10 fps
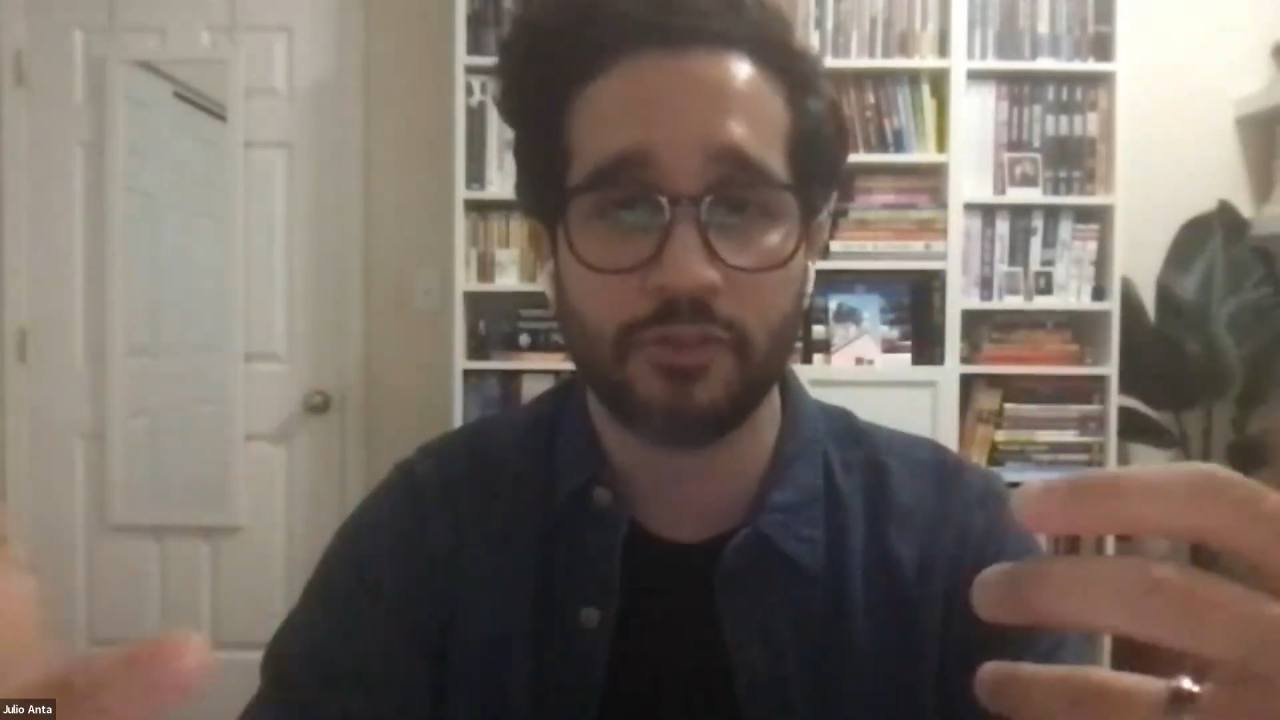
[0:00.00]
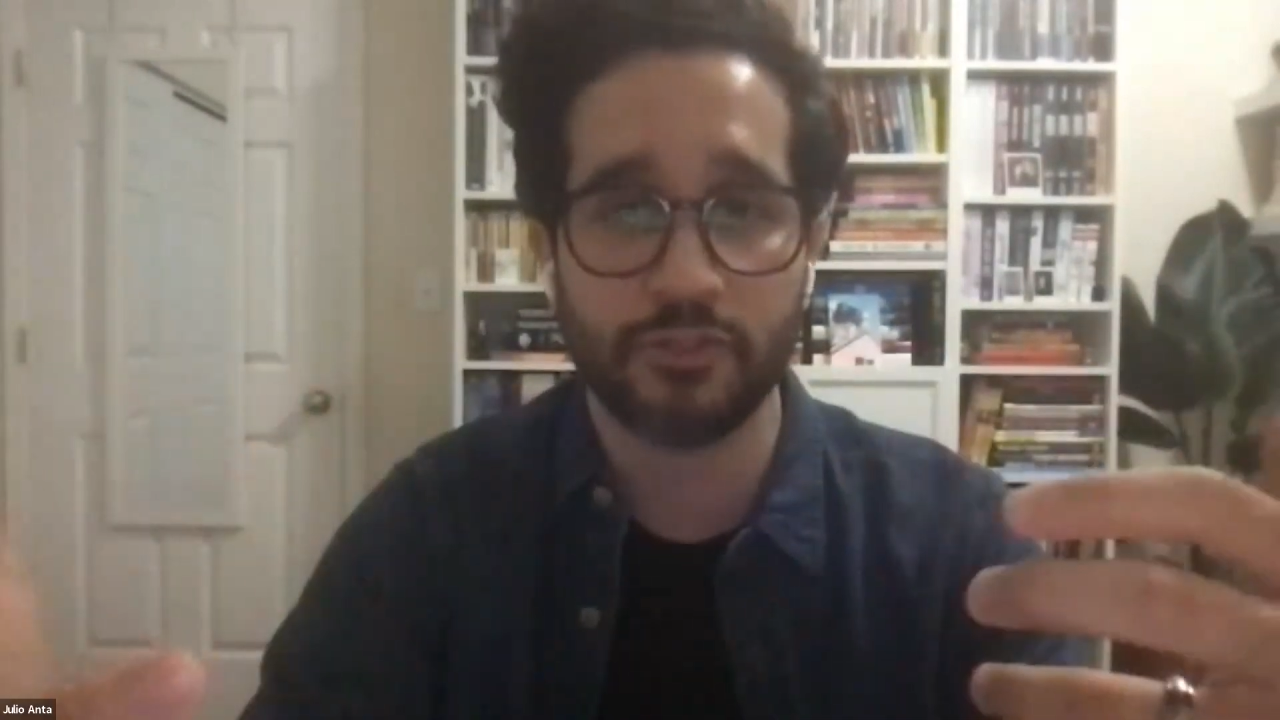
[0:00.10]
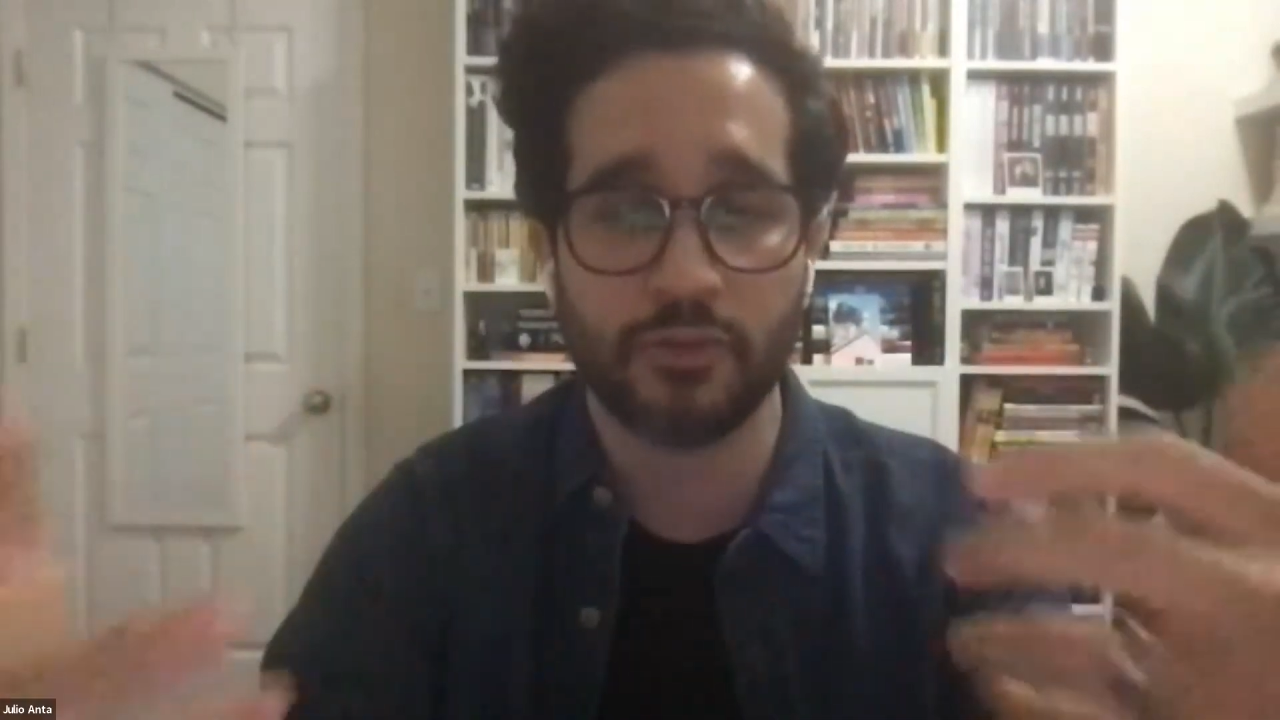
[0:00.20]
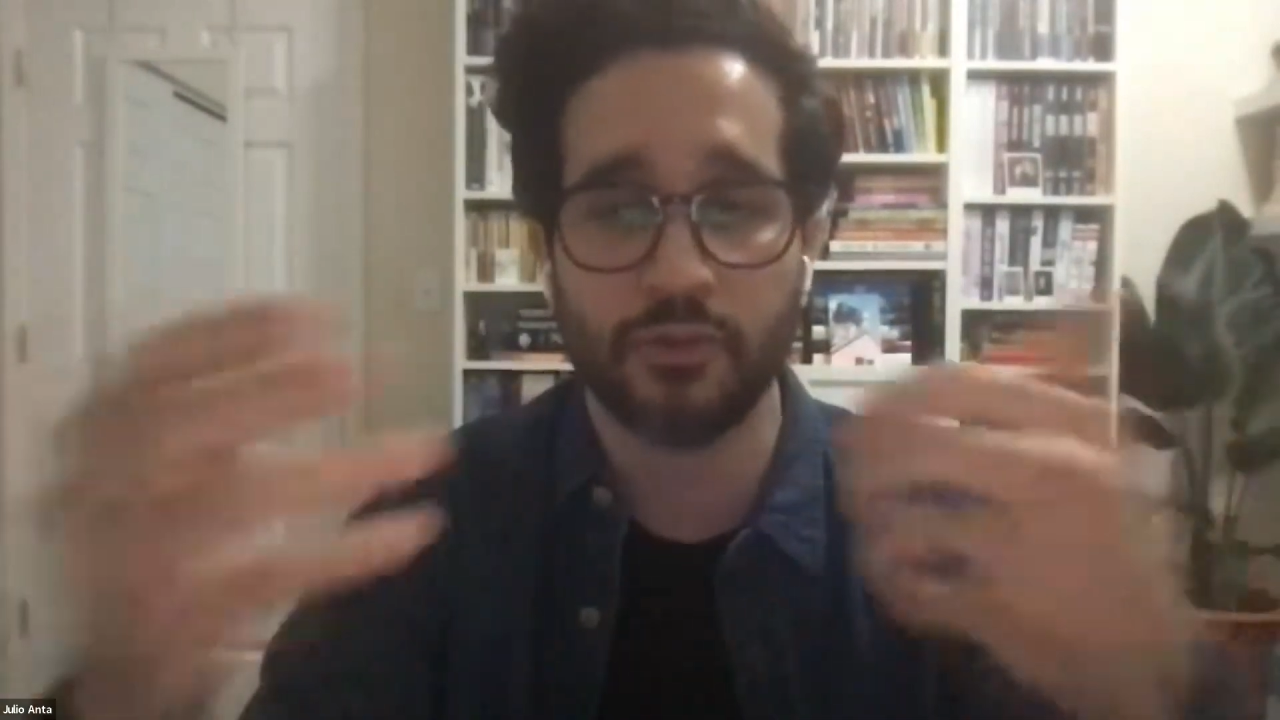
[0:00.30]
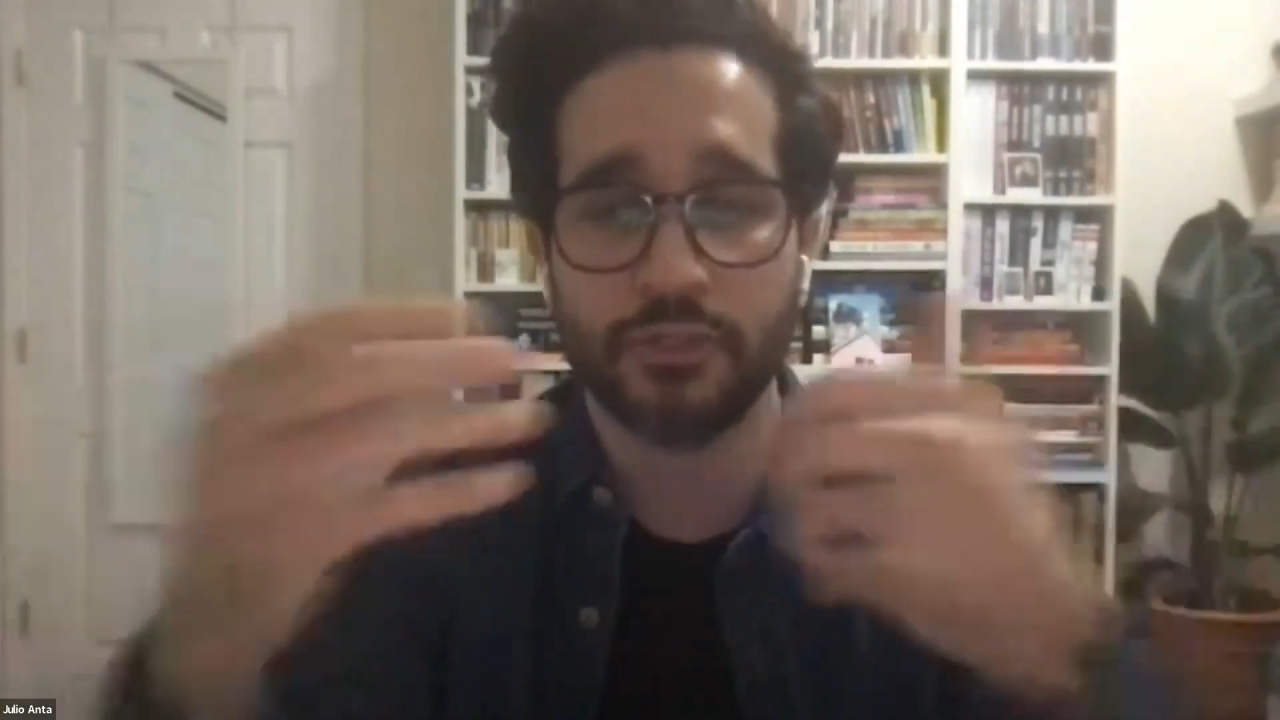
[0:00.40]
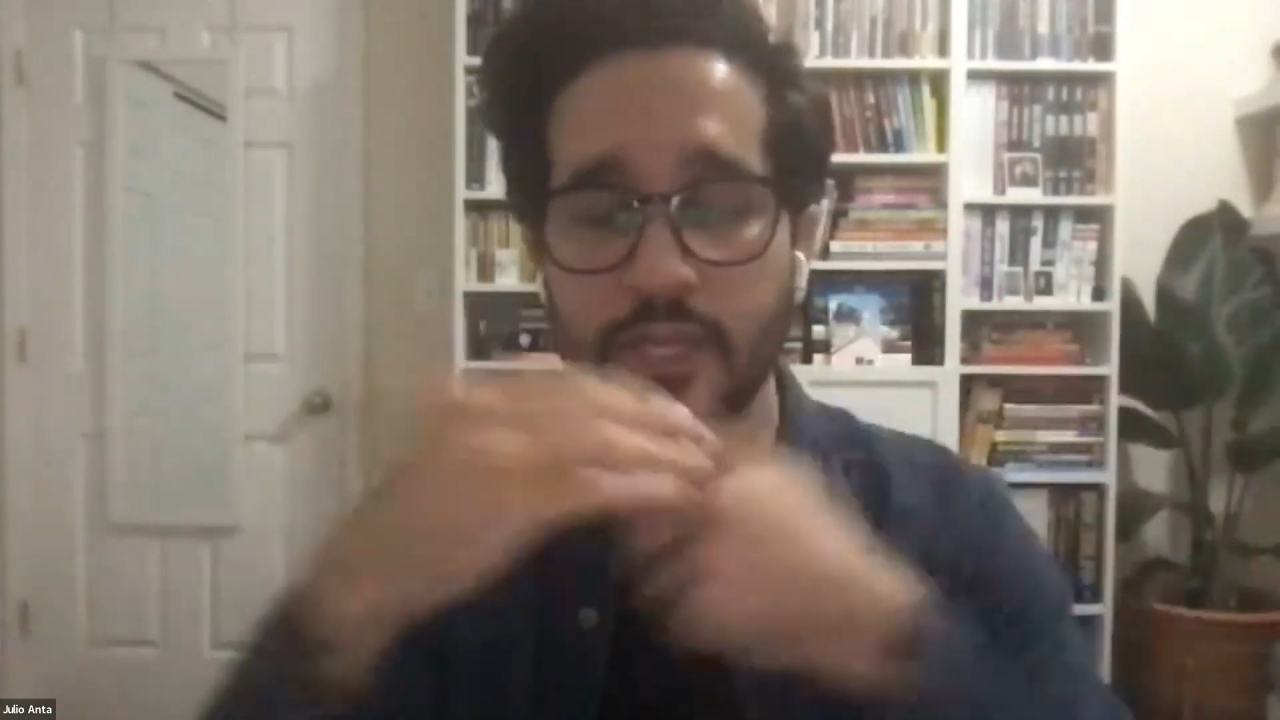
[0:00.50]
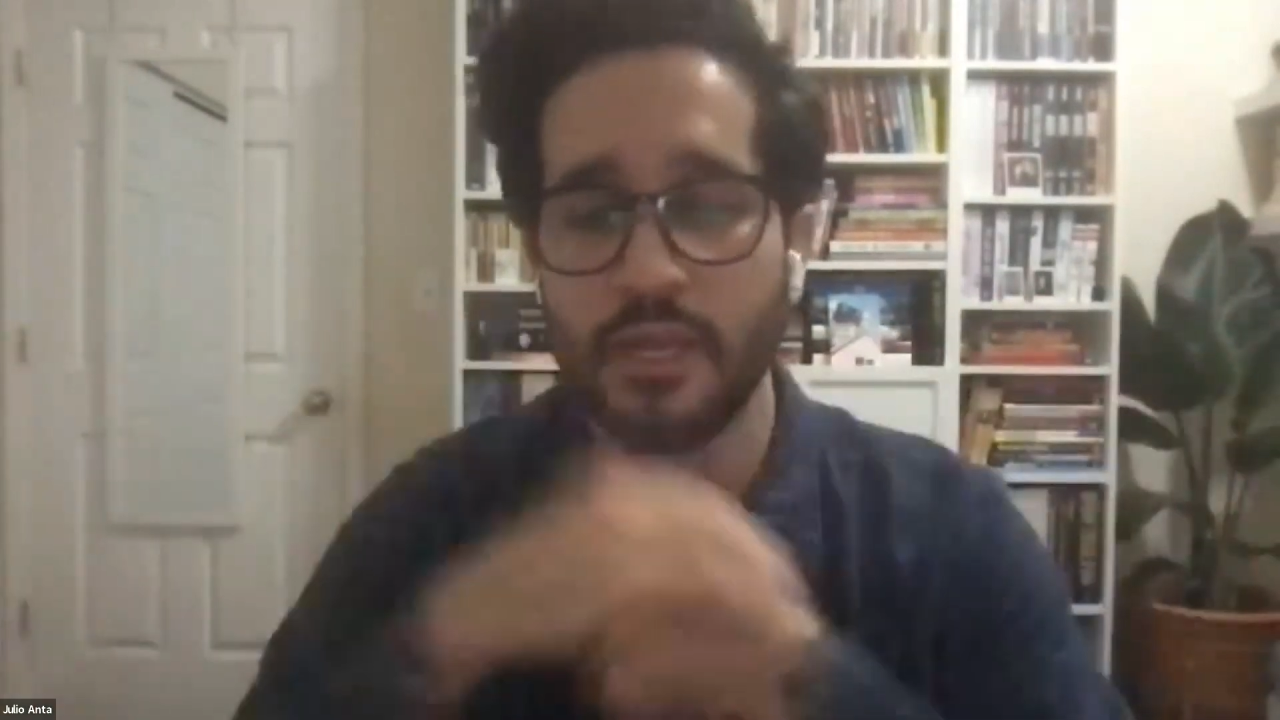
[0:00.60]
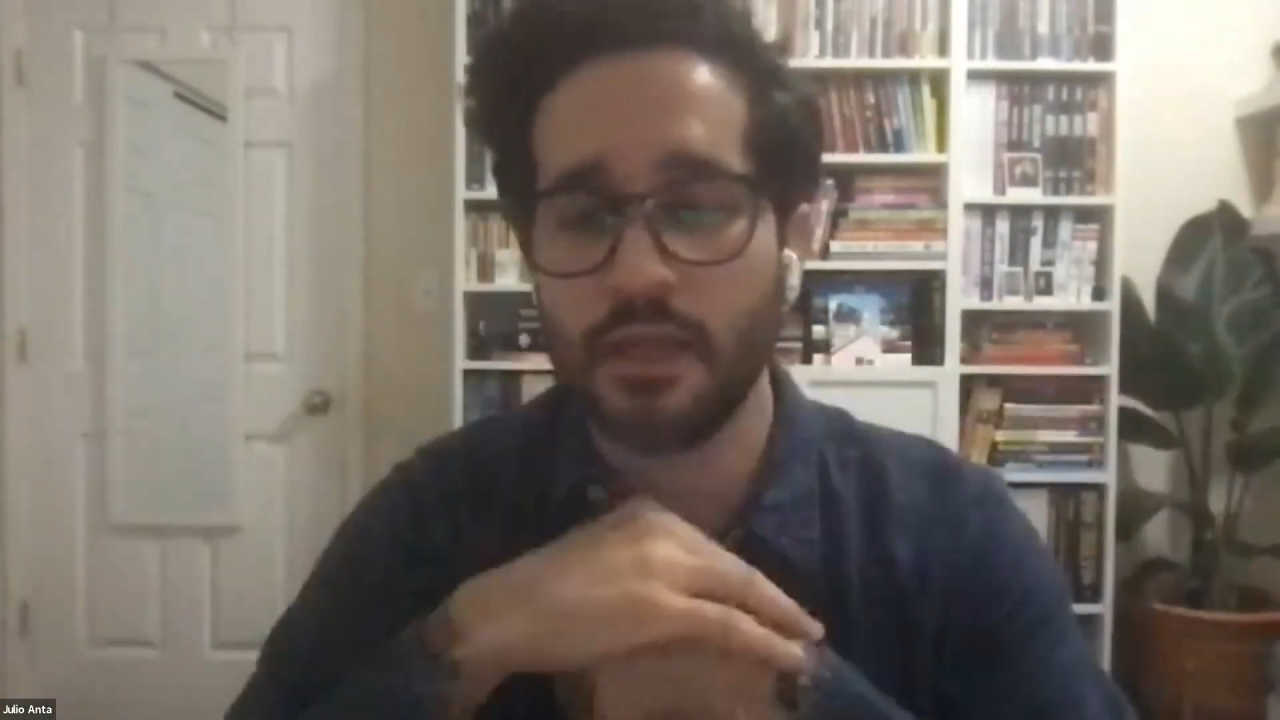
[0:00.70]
years old